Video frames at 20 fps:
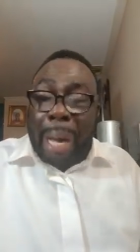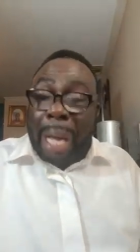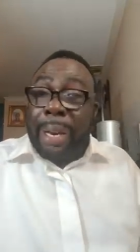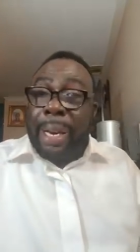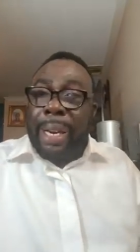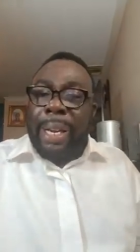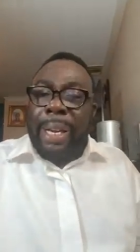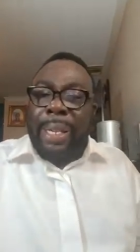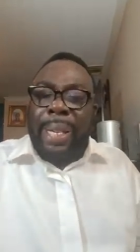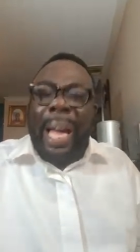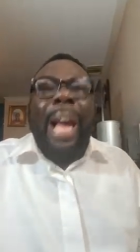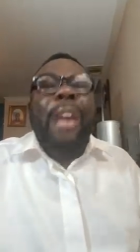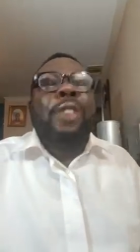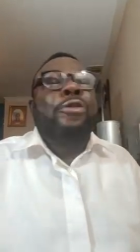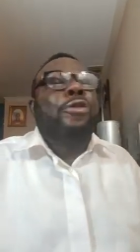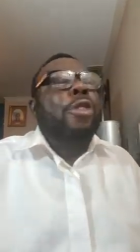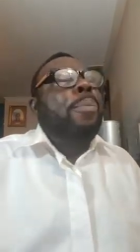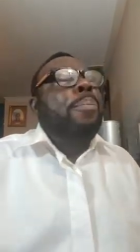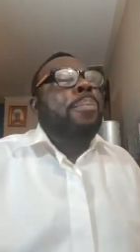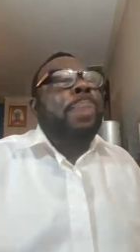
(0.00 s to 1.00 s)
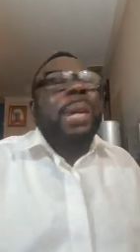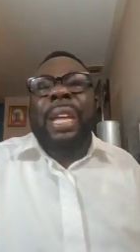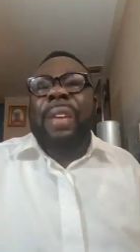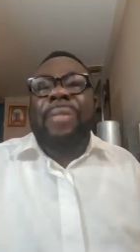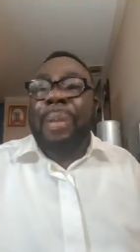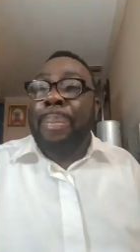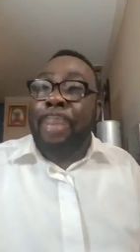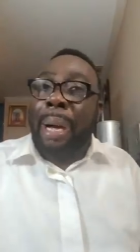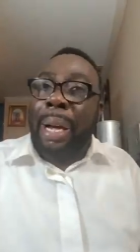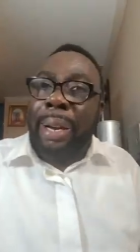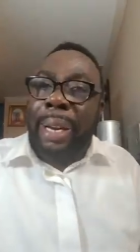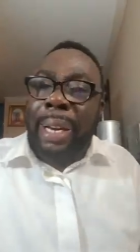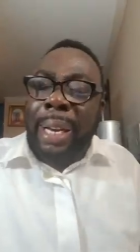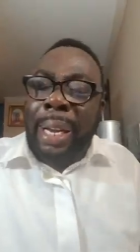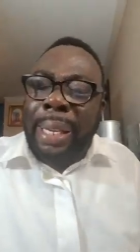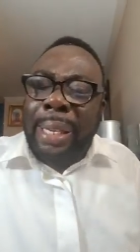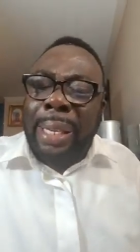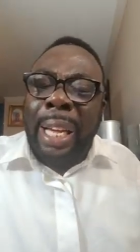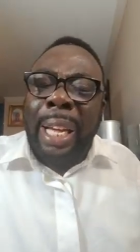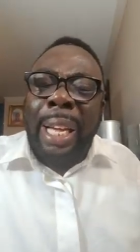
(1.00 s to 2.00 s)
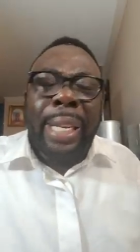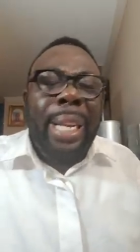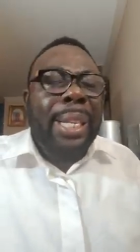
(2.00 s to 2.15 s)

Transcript: barrenness. I don't believe in barrenness.